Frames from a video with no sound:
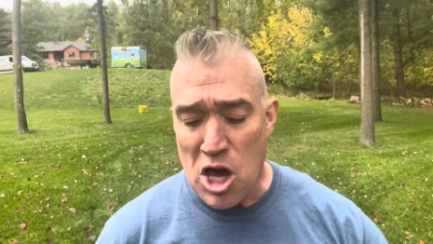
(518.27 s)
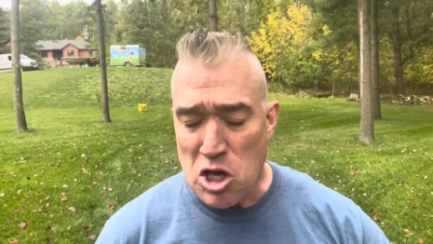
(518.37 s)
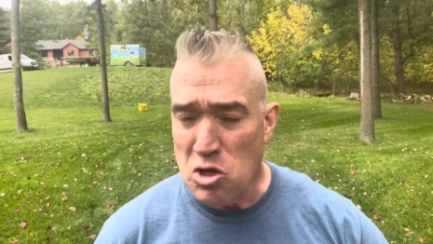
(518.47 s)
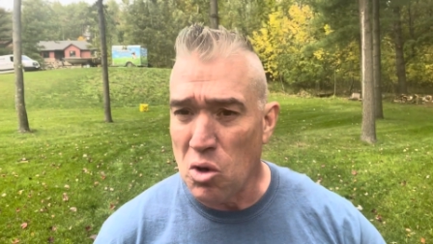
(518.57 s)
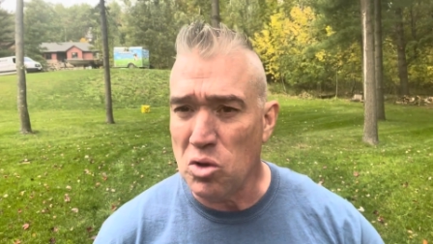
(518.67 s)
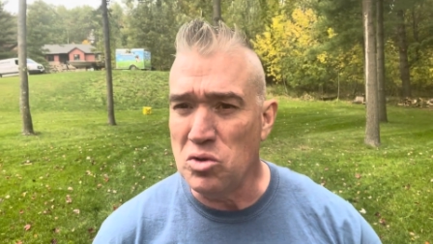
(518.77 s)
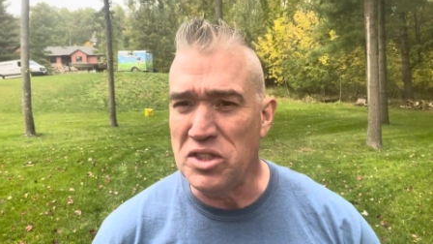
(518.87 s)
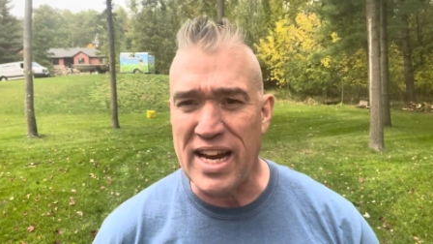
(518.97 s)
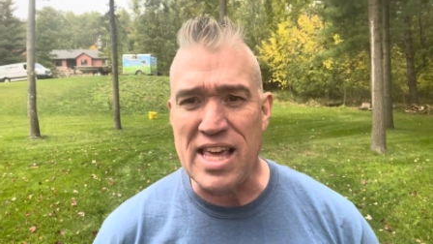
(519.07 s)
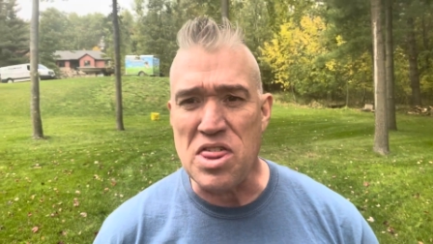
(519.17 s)
You don't lose
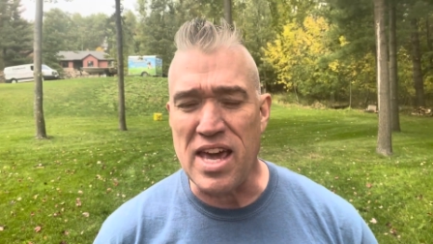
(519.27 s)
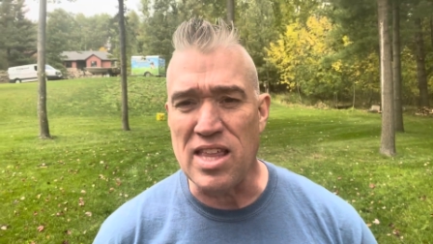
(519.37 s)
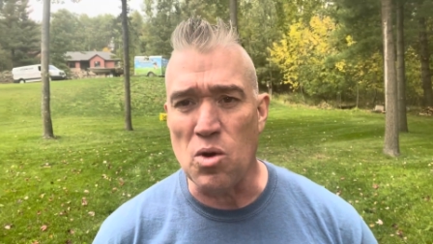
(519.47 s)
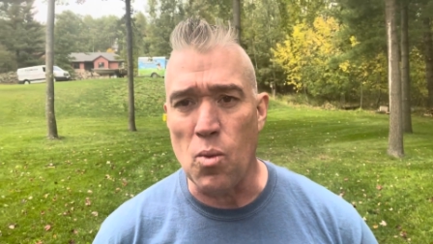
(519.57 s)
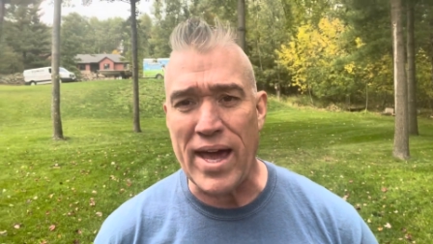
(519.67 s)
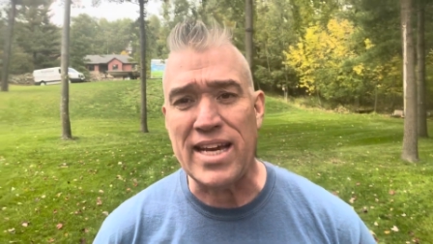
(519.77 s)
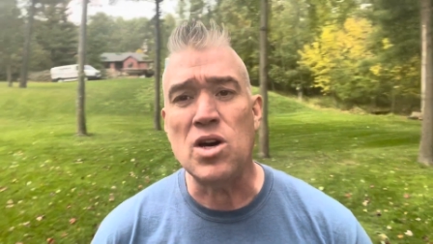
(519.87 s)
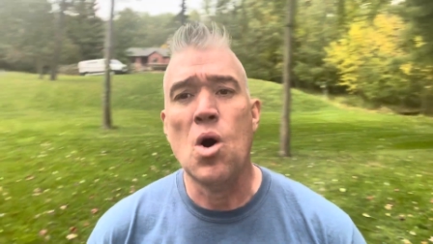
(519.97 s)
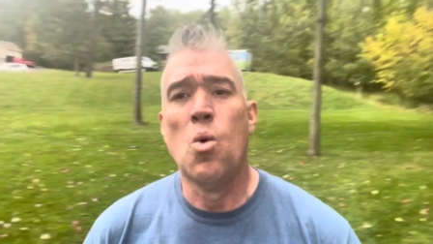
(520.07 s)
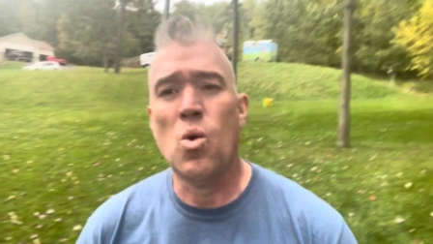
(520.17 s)
anything in the weight.
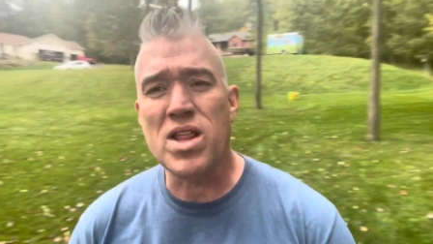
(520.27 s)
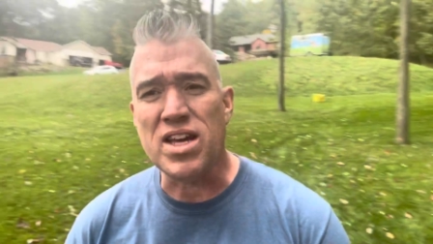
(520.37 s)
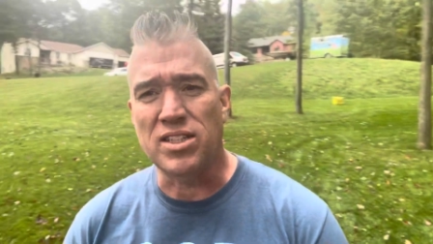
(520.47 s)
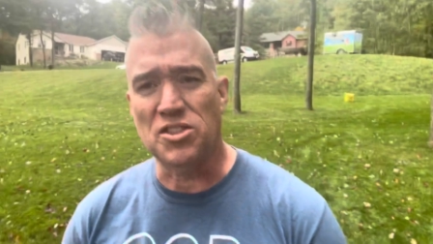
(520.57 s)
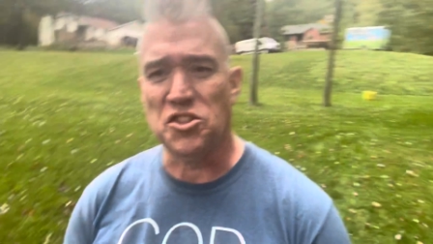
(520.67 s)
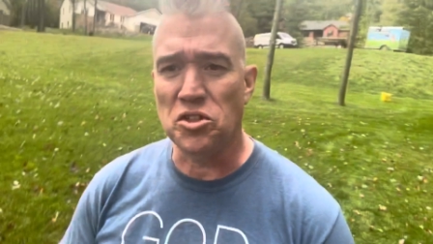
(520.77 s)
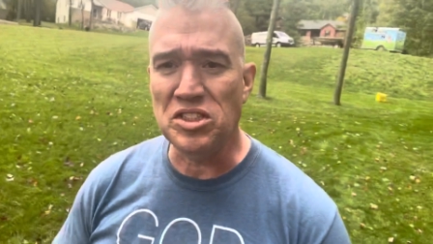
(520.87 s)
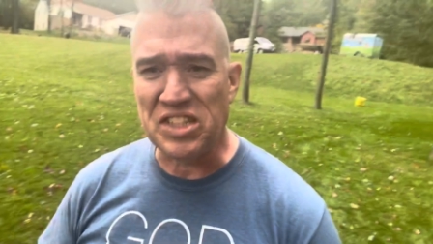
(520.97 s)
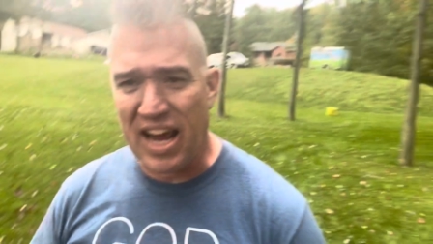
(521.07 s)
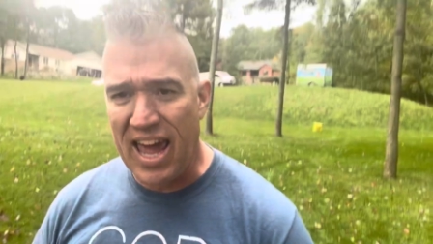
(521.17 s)
One of the concerns
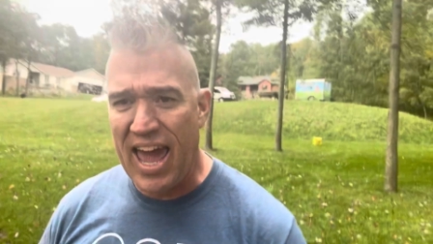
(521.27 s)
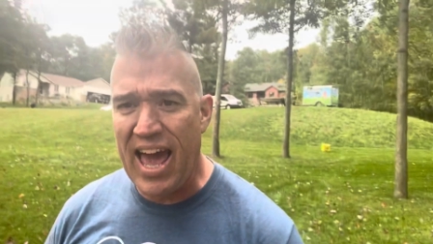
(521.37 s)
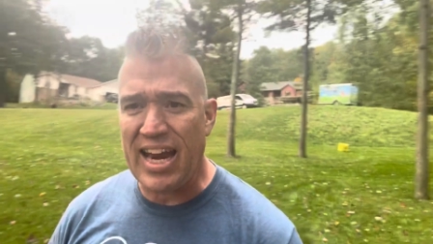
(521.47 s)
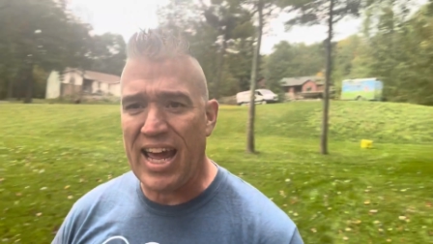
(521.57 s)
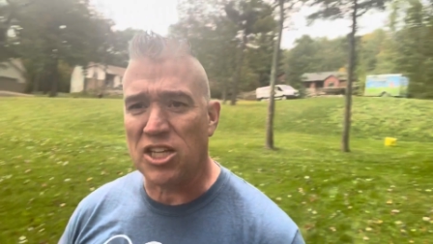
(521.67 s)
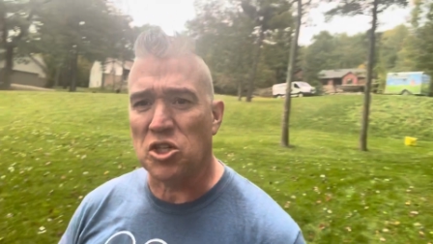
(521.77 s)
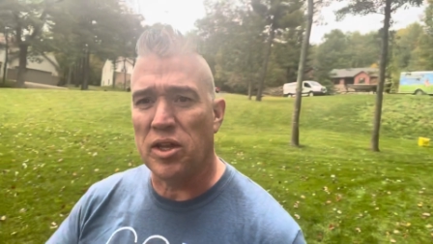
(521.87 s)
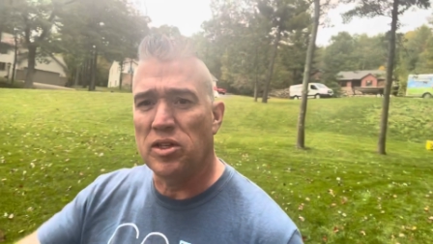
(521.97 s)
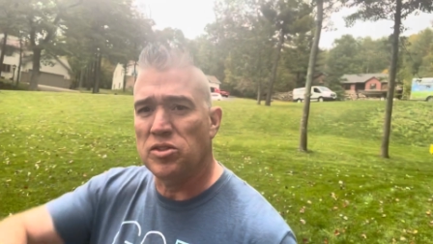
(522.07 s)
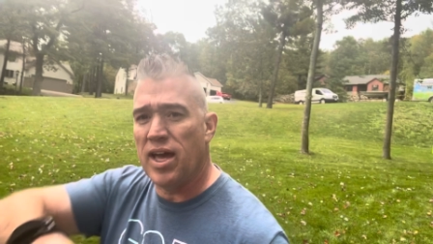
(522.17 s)
that I had actually
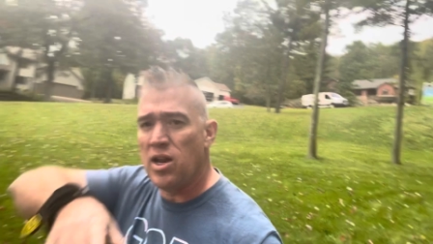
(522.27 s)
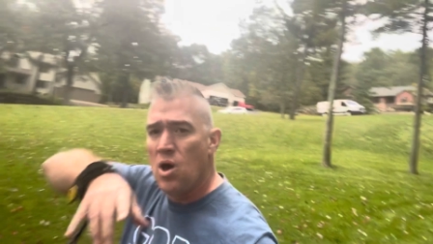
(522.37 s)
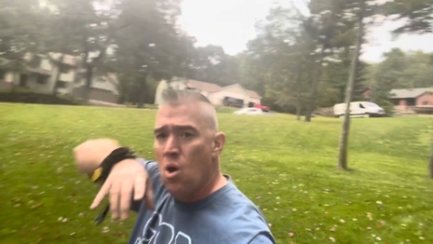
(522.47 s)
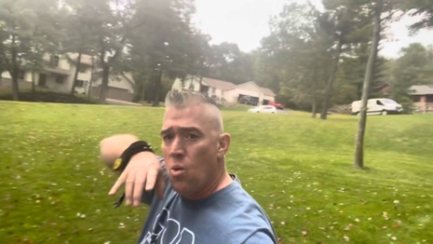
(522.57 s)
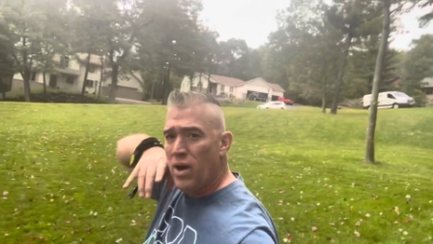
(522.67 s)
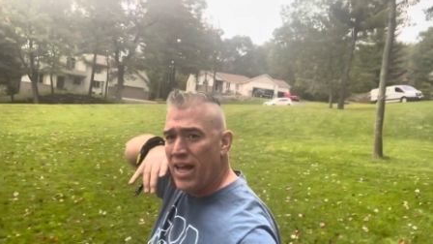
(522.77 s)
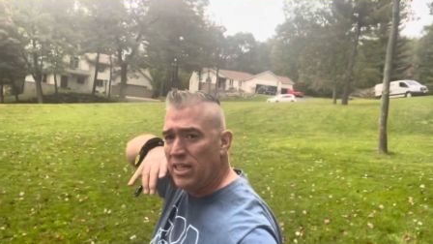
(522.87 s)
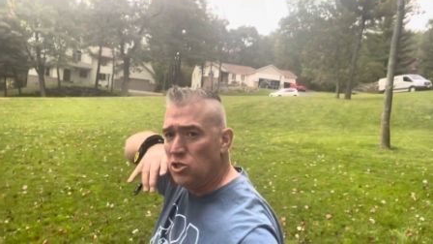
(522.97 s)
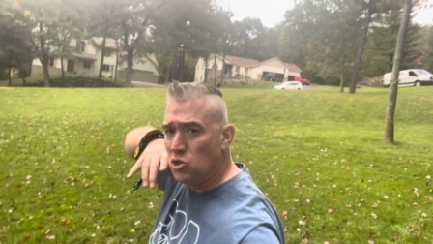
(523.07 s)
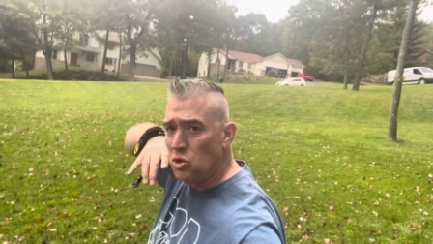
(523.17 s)
is that when I
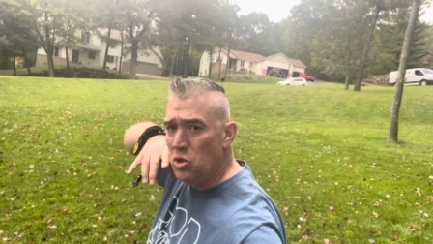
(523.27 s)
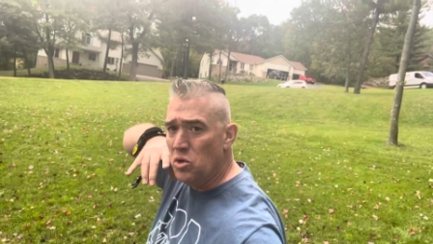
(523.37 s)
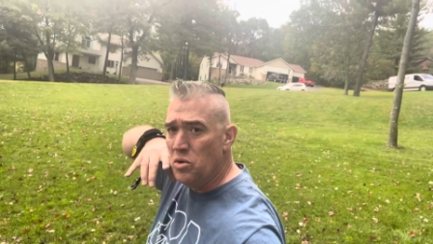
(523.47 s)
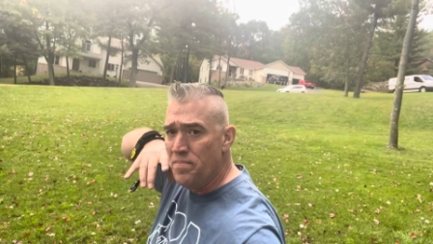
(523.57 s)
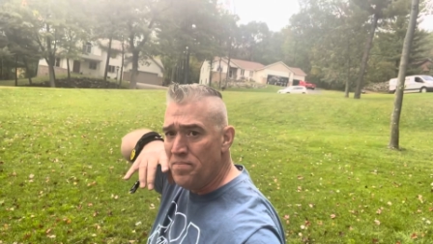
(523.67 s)
drew,